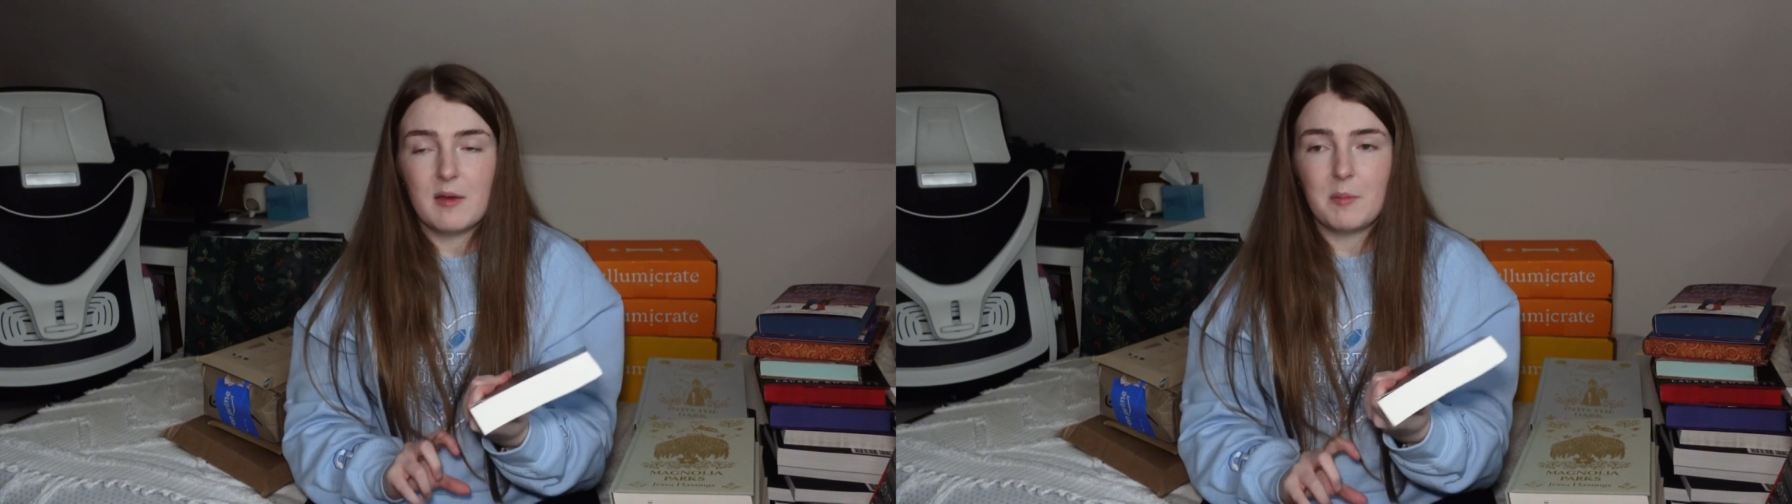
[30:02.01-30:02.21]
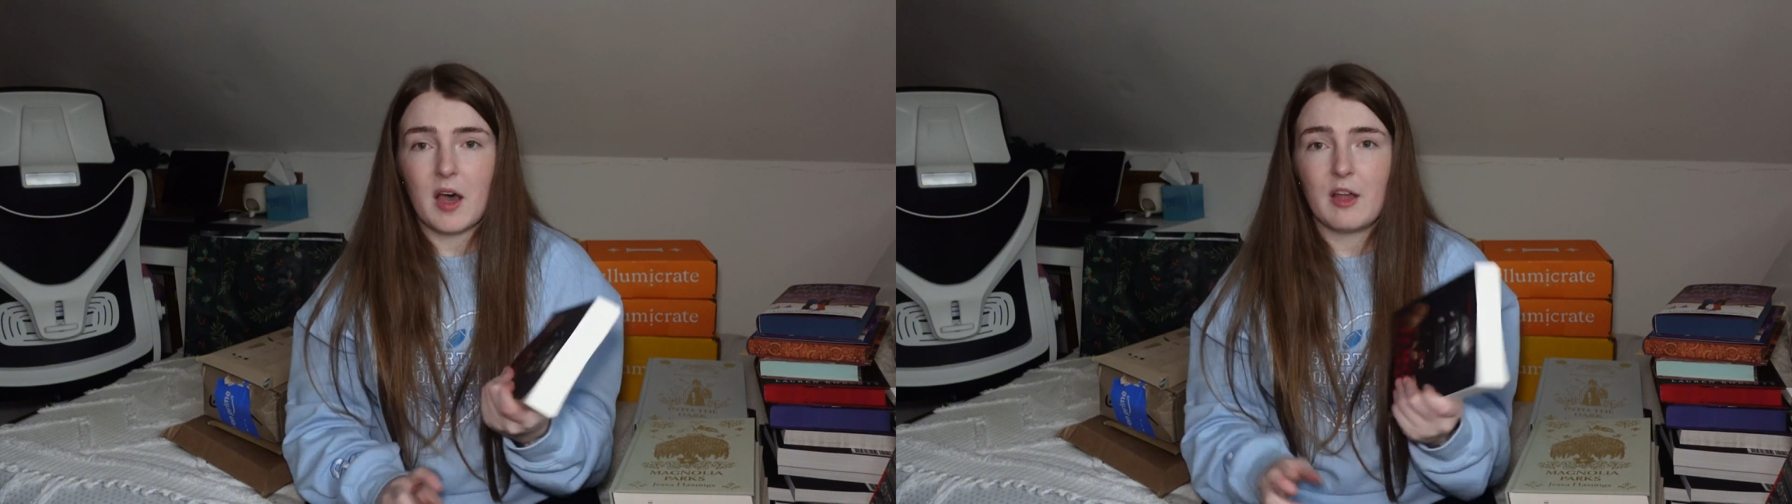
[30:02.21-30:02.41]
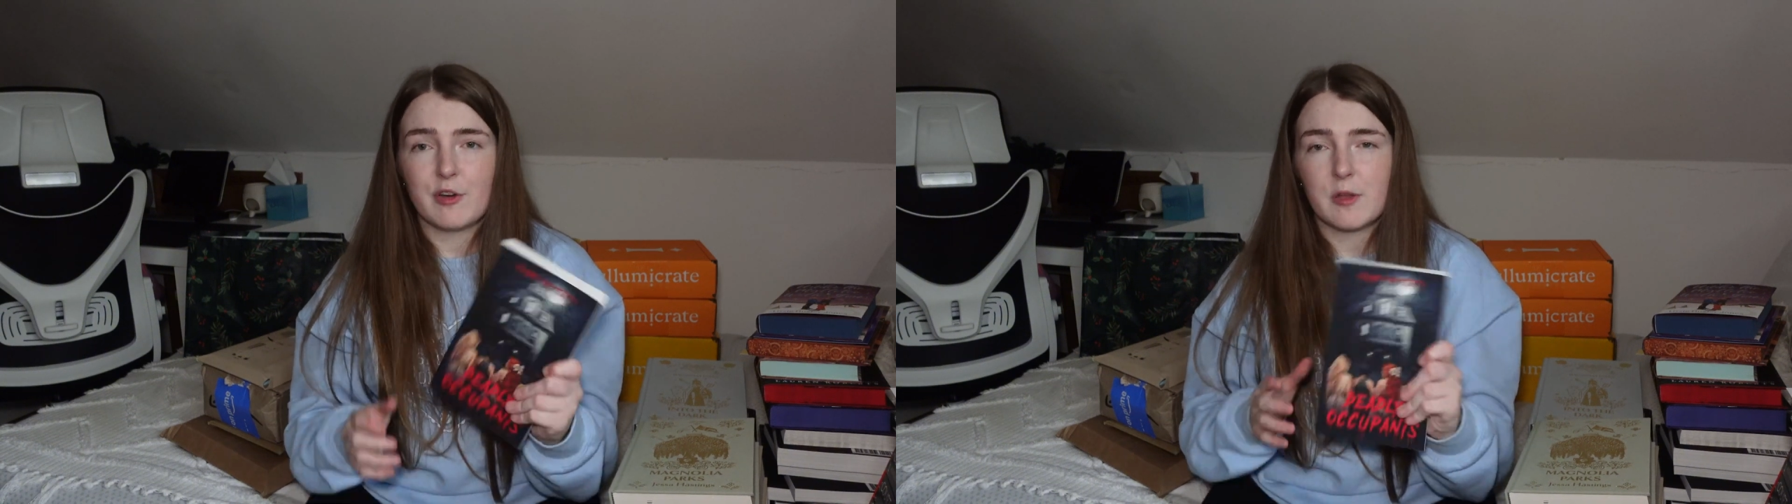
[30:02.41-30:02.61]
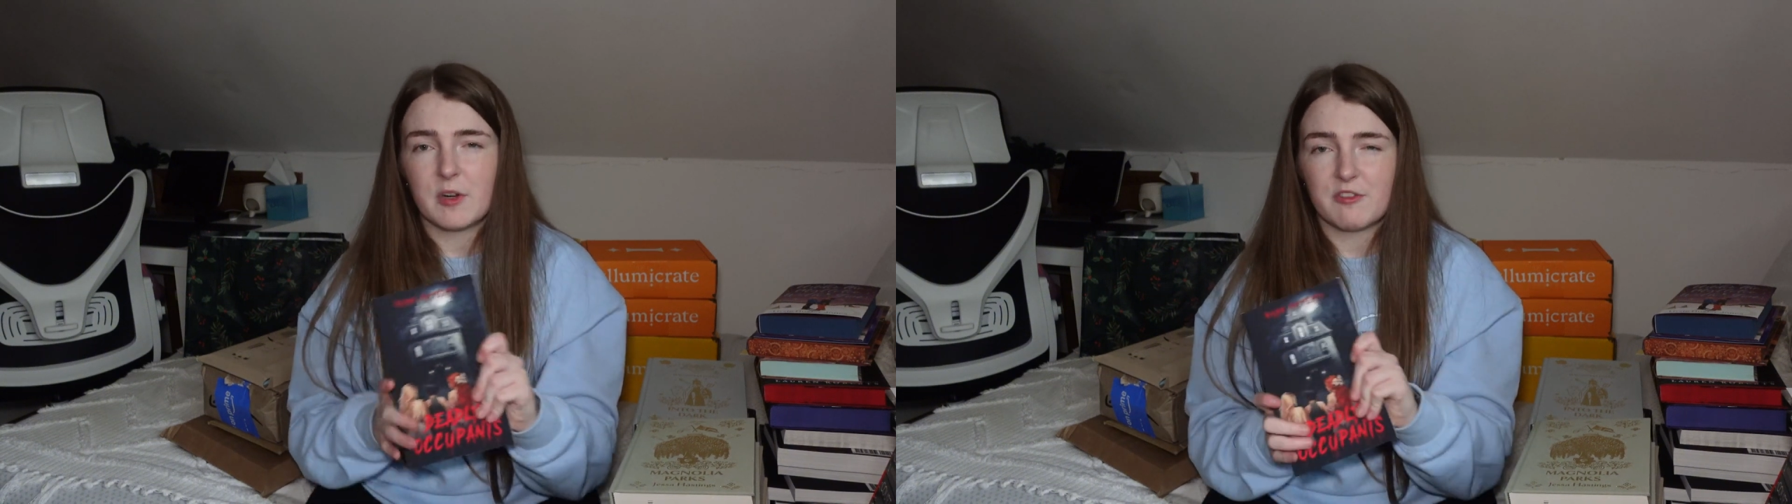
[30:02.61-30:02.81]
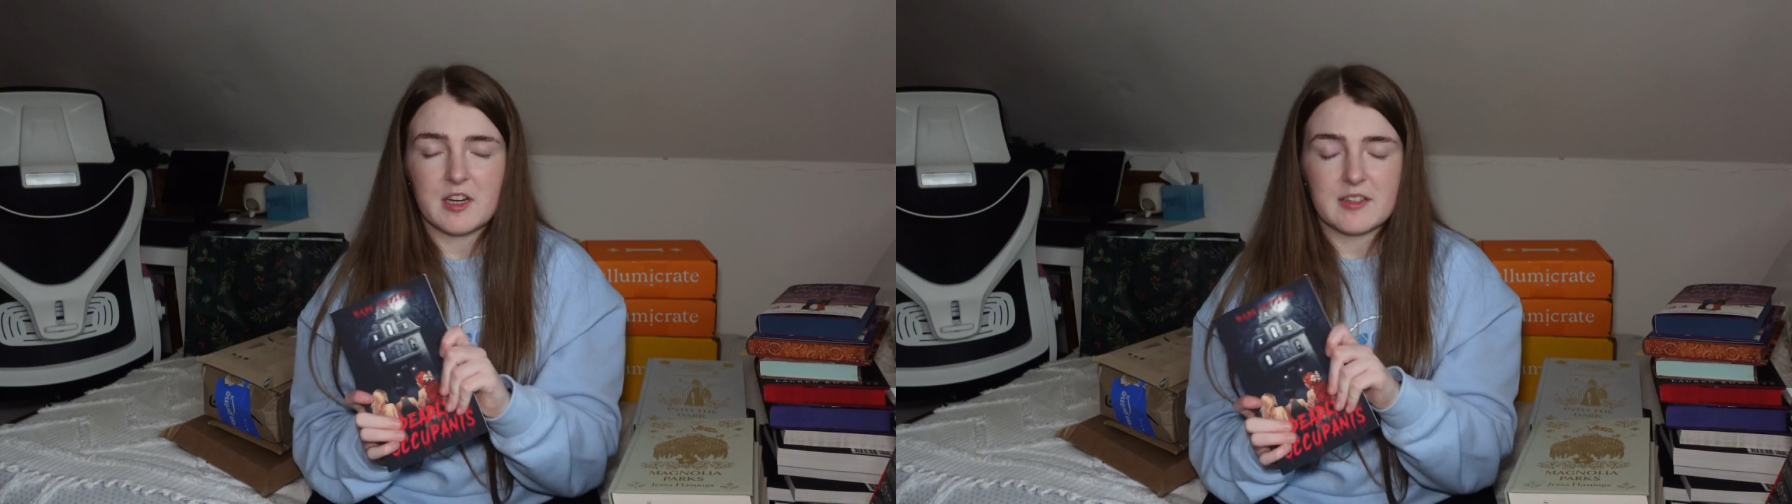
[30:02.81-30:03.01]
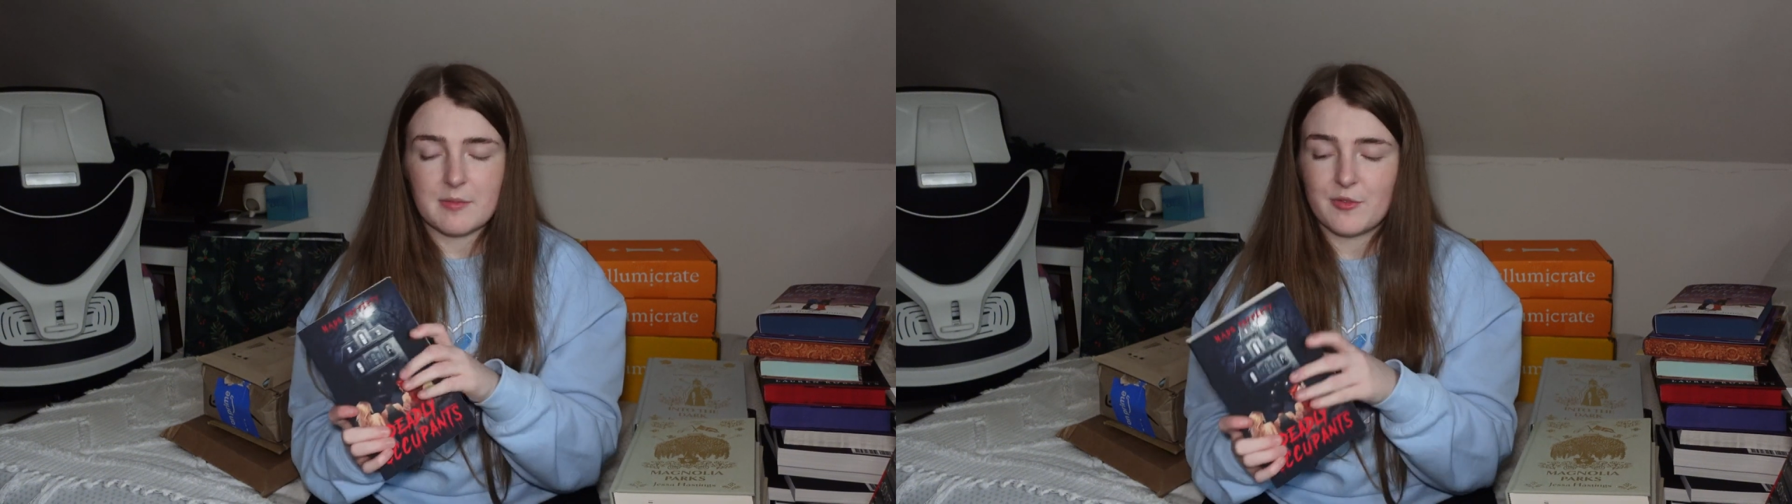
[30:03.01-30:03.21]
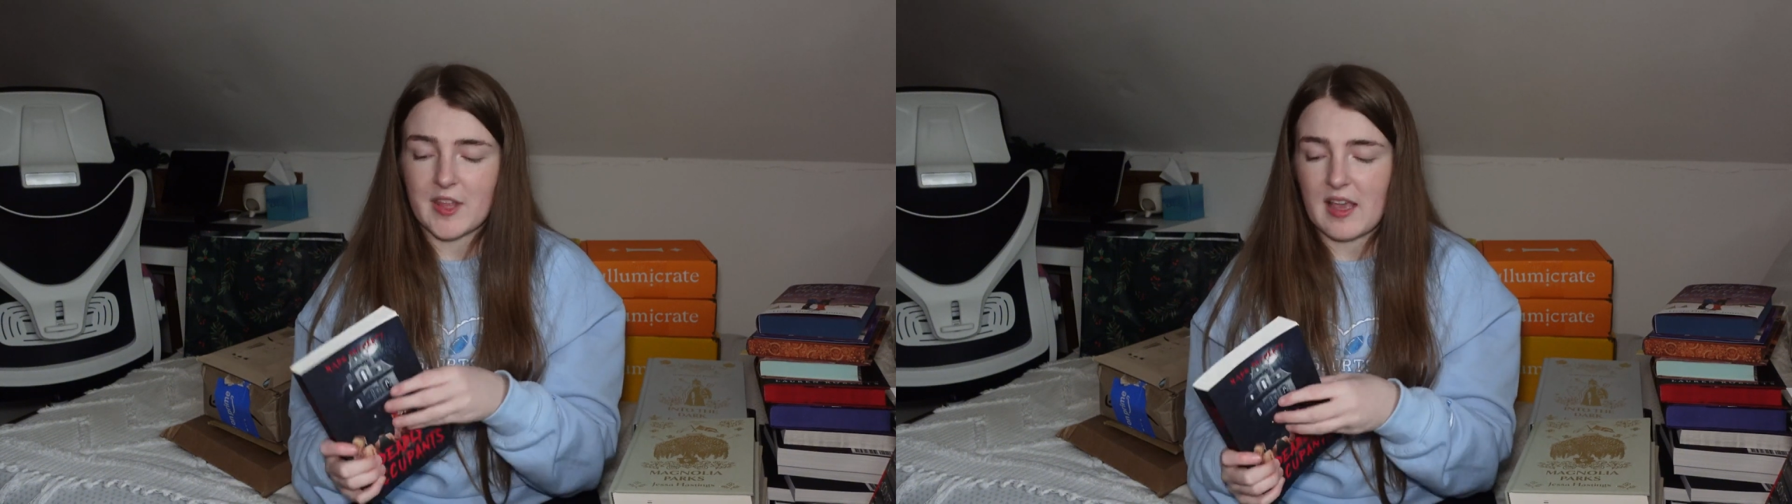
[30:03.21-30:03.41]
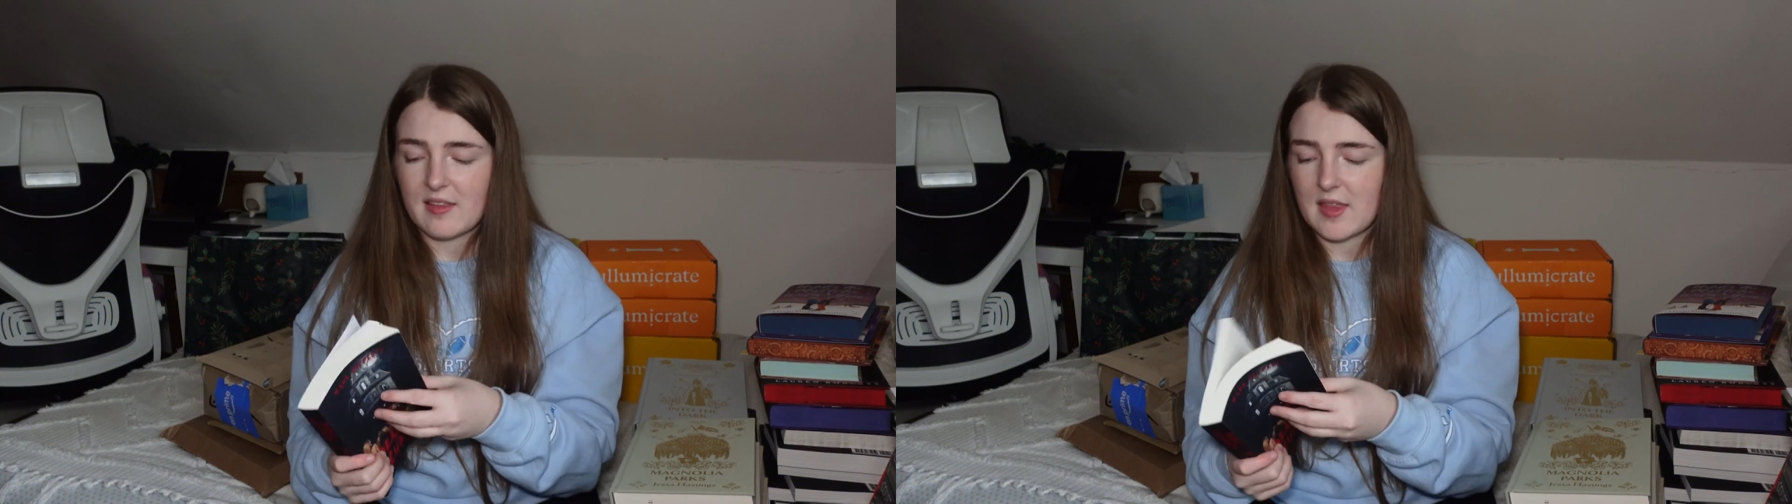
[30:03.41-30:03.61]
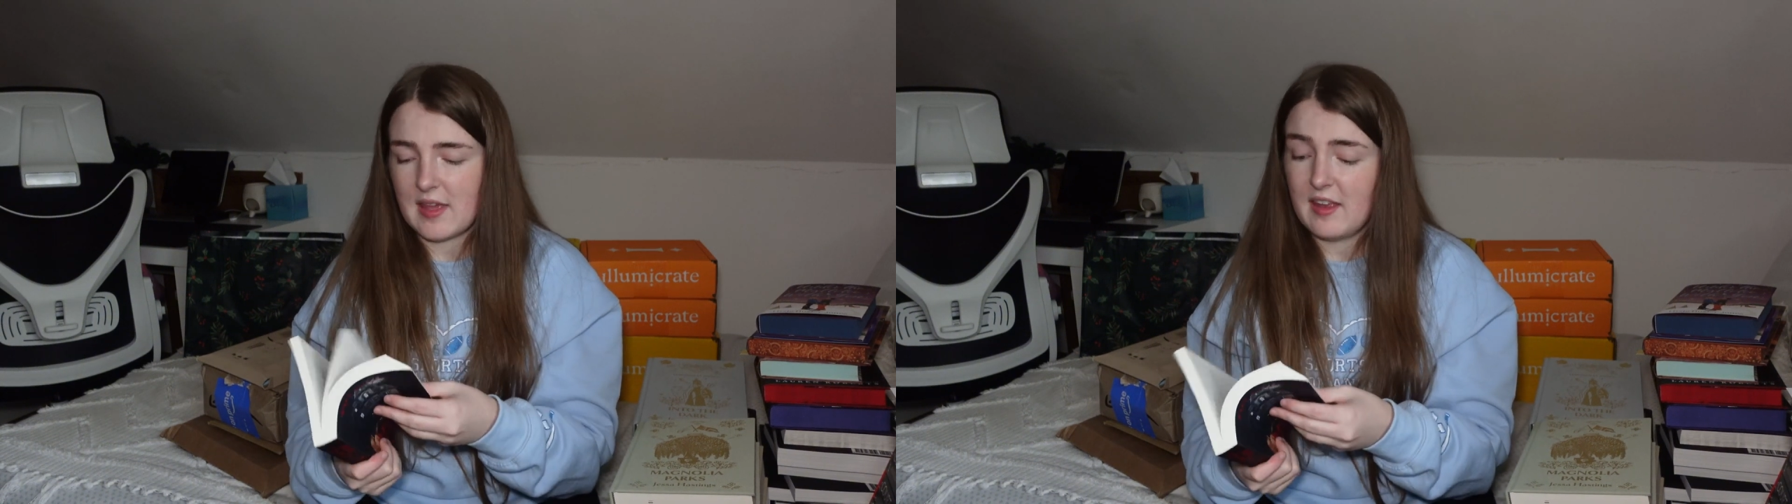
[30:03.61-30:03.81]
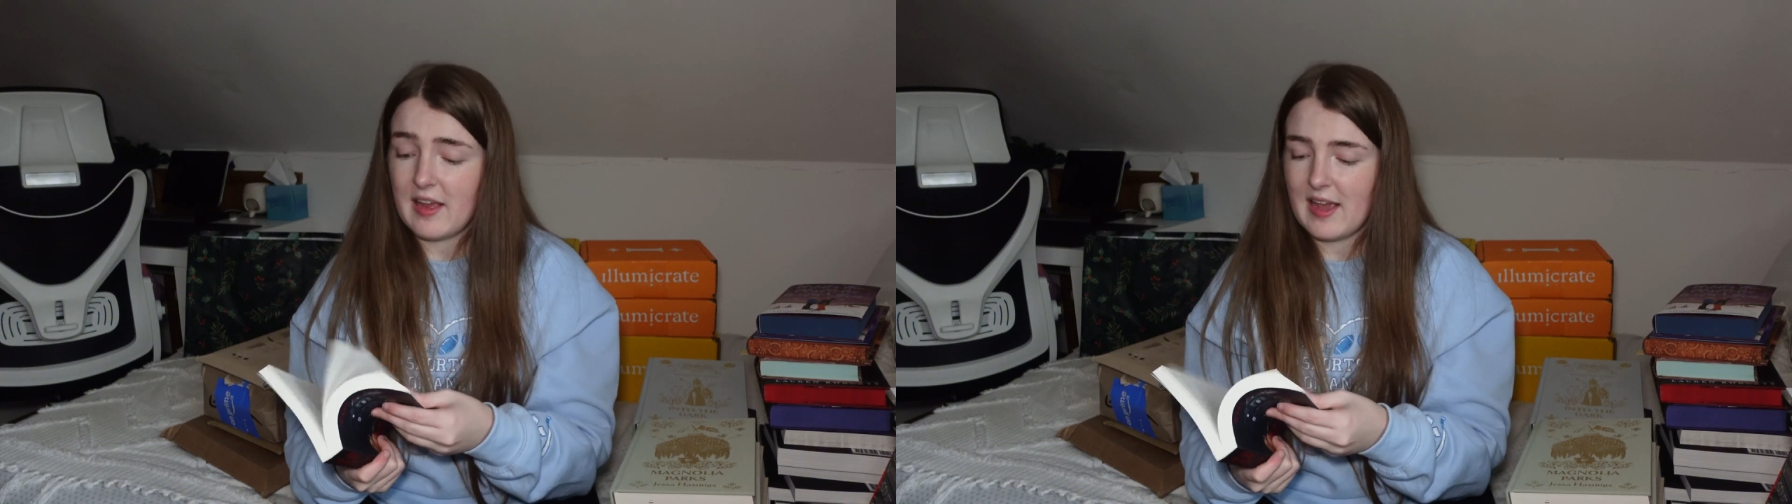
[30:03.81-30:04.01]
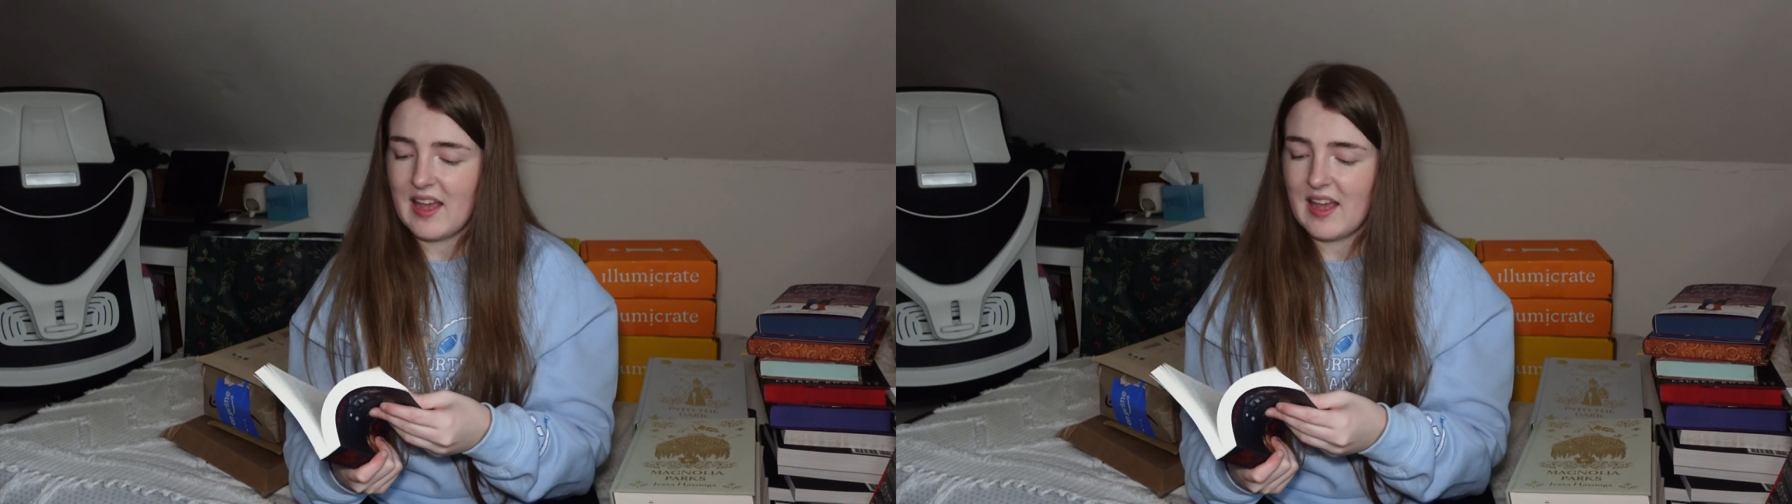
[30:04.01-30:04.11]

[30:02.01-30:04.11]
but I really want to read it before the end of the year.